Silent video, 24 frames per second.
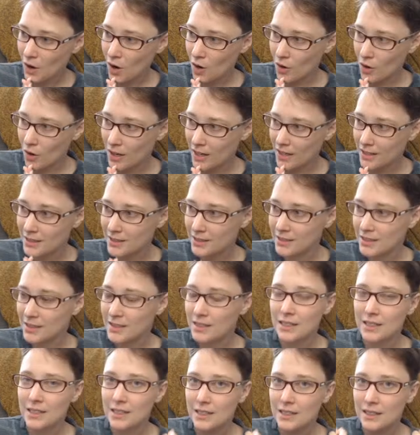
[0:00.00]
Alright.
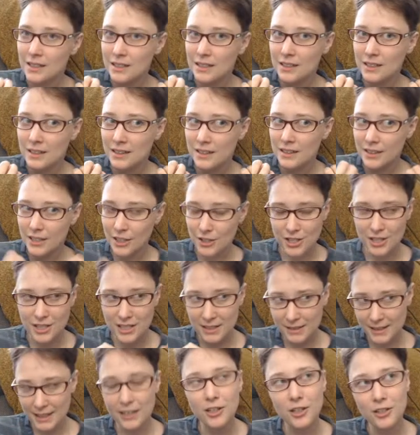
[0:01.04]
There's a
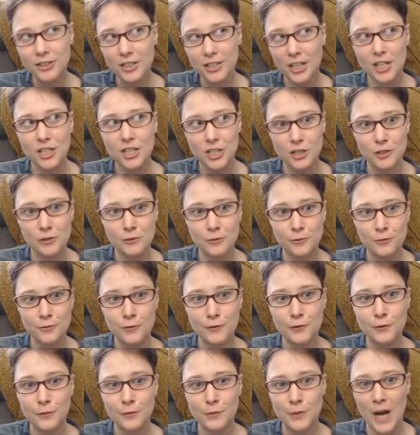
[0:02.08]
little touch of
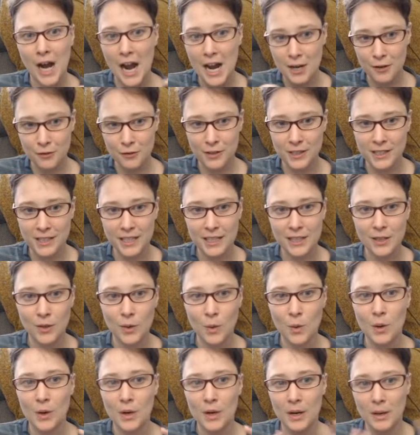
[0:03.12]
irony
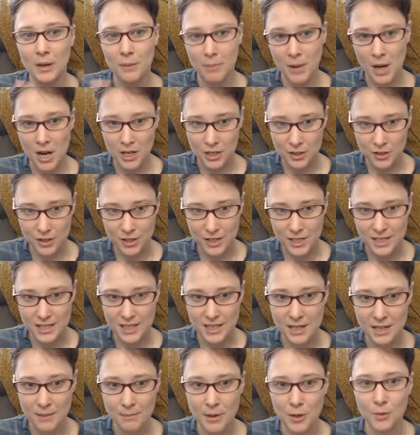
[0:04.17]
or
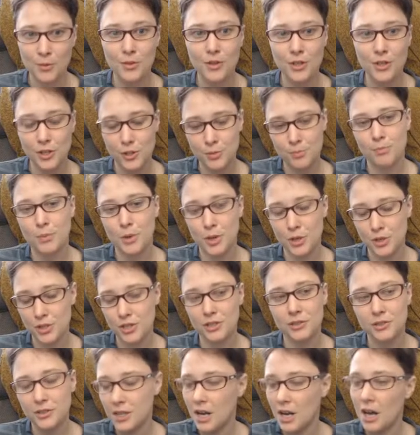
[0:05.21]
hypocrisy about this
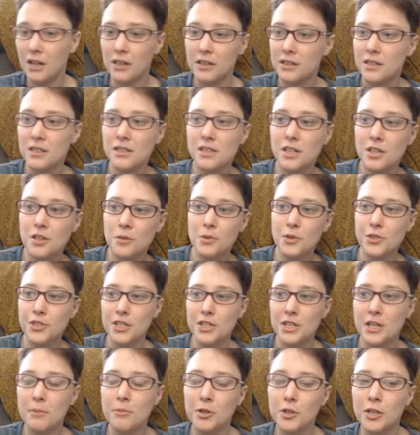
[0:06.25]
person calling this other person
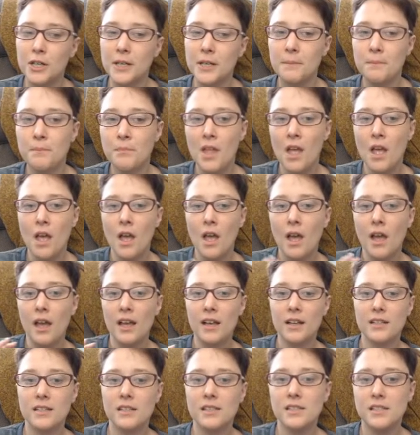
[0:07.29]
a hypocrite
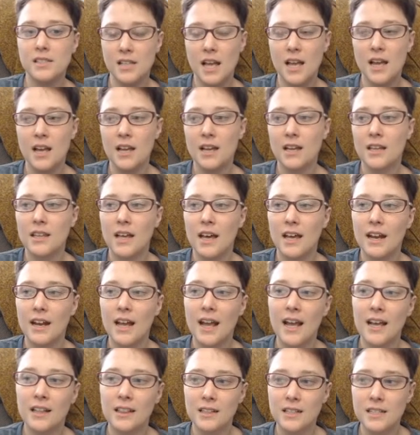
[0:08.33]
in saying that,
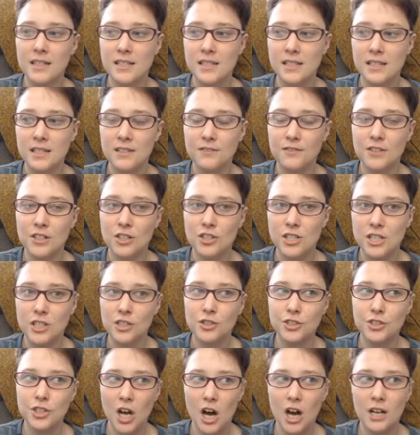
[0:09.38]
hey, listen, if they're
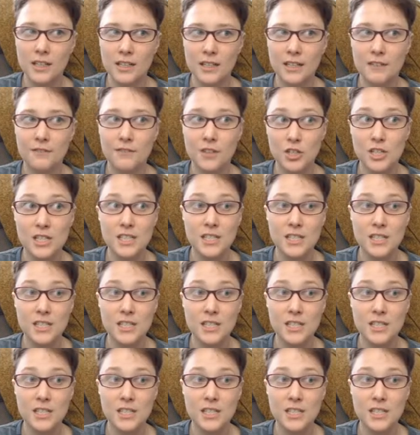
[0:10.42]
still talking